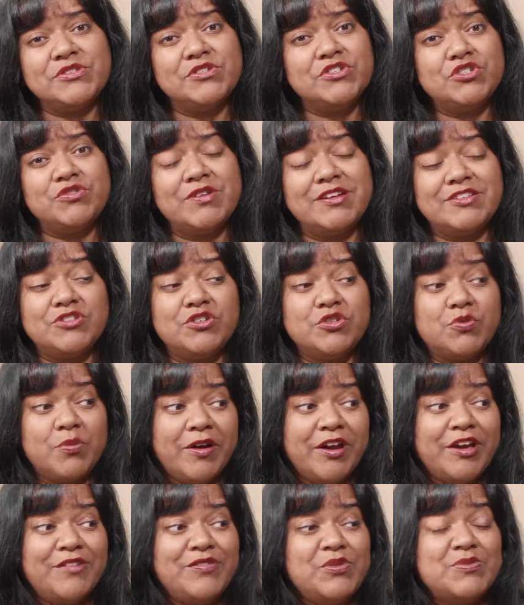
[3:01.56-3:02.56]
or stressors?
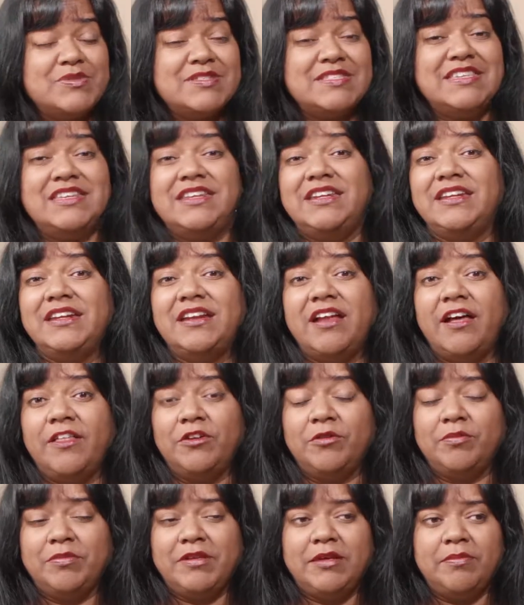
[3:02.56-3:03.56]
Where have you seen it in
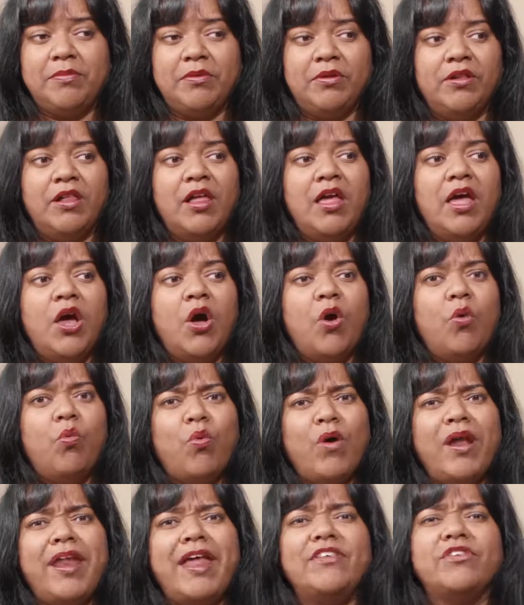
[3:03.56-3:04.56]
other people?
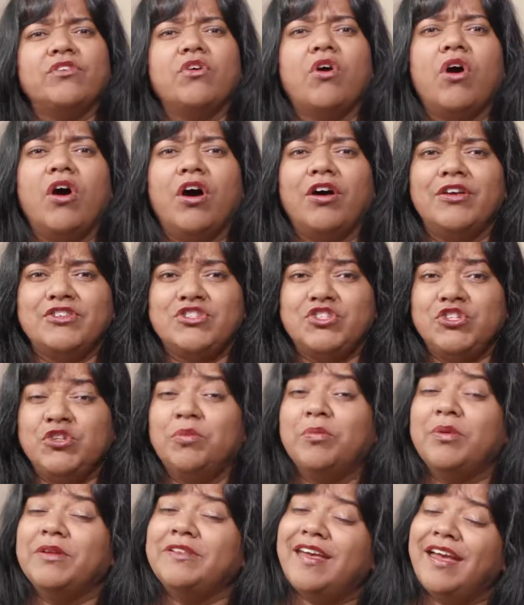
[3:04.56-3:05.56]
What has caused you
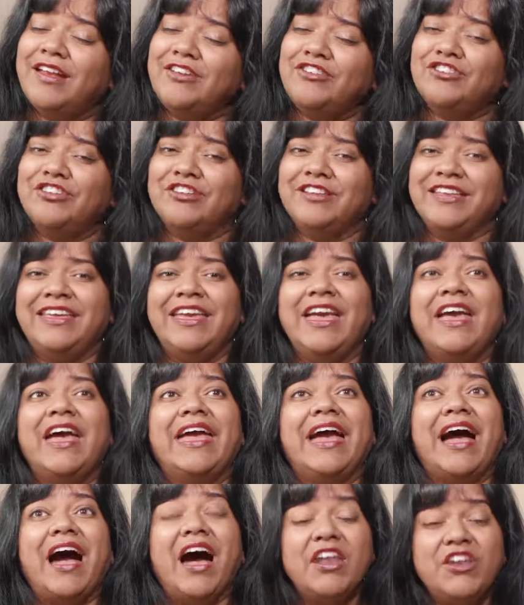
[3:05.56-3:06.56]
potentially
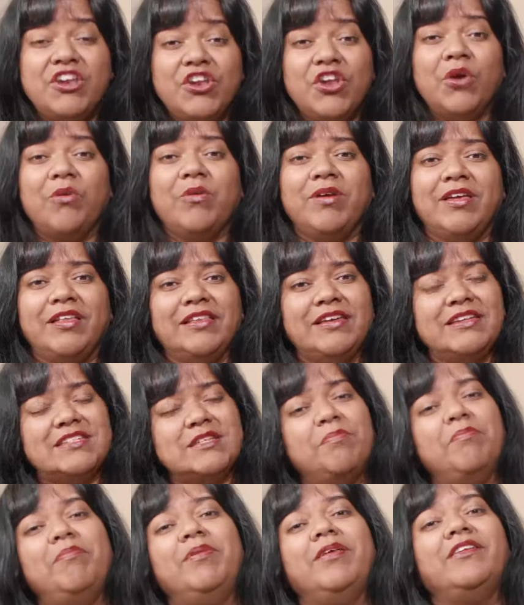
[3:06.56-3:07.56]
unknowingly
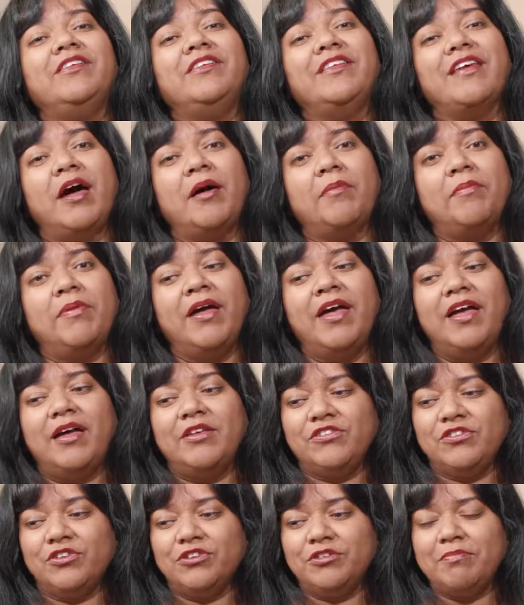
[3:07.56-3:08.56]
to build up
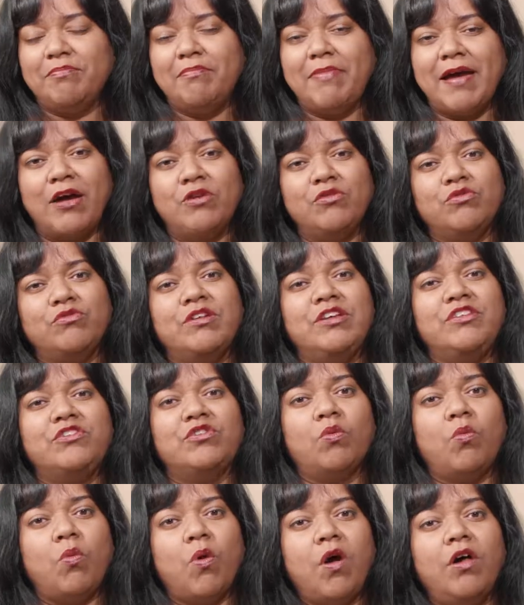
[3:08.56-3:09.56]
certain boundaries
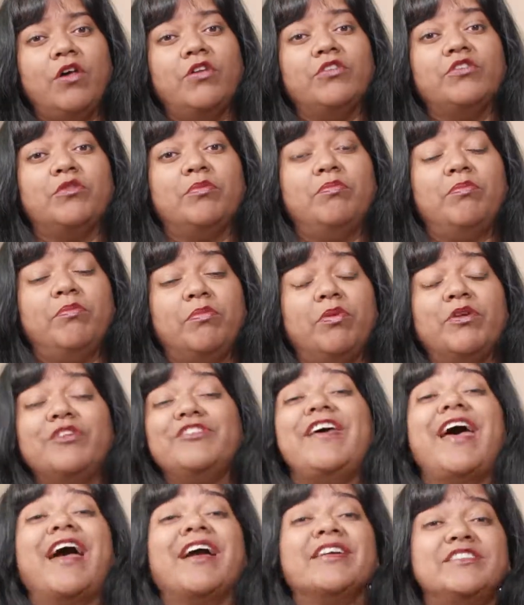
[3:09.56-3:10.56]
or walls or
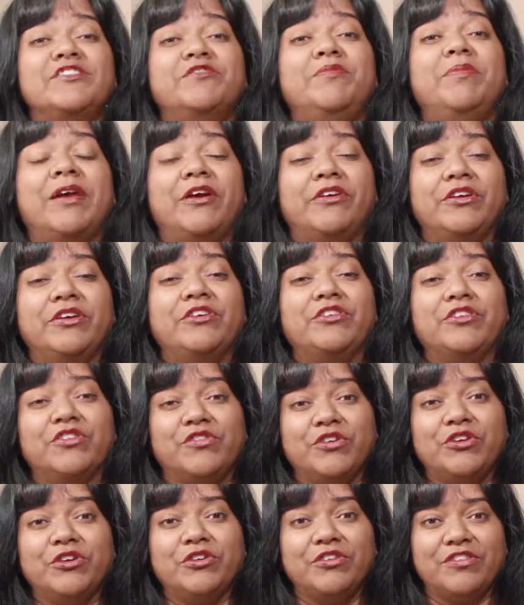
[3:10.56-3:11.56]
protective barriers
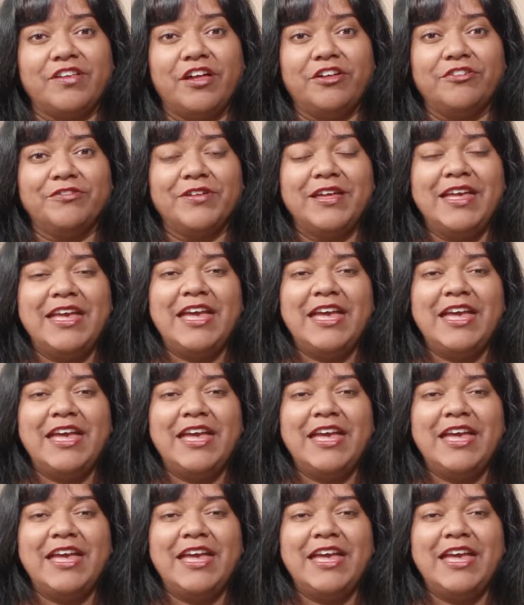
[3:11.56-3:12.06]
for yourself?